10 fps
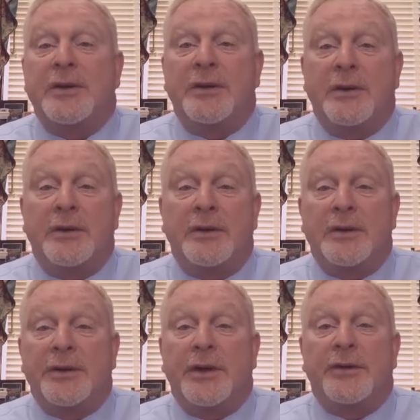in
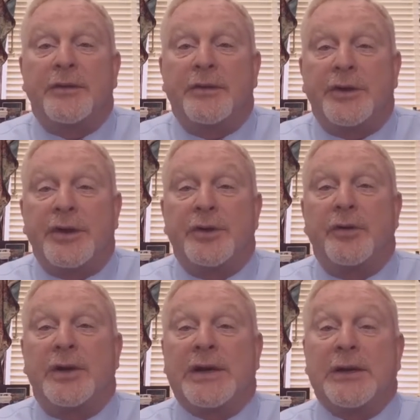our
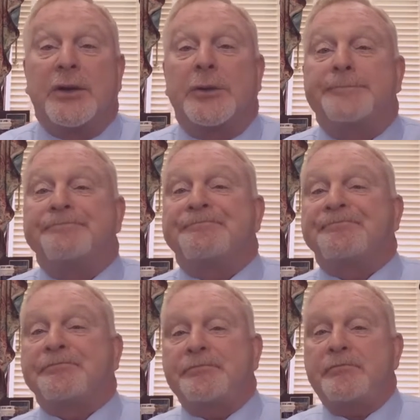DUI law
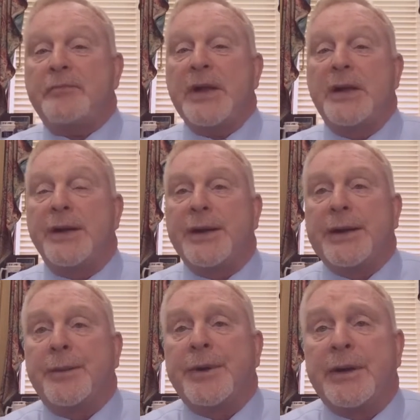in
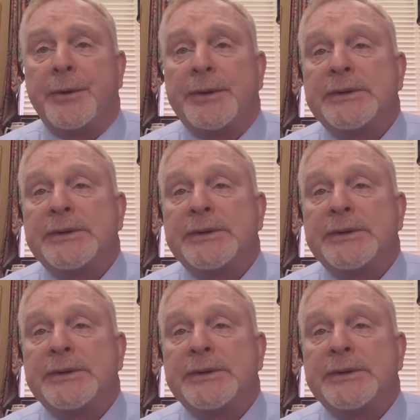Alabama.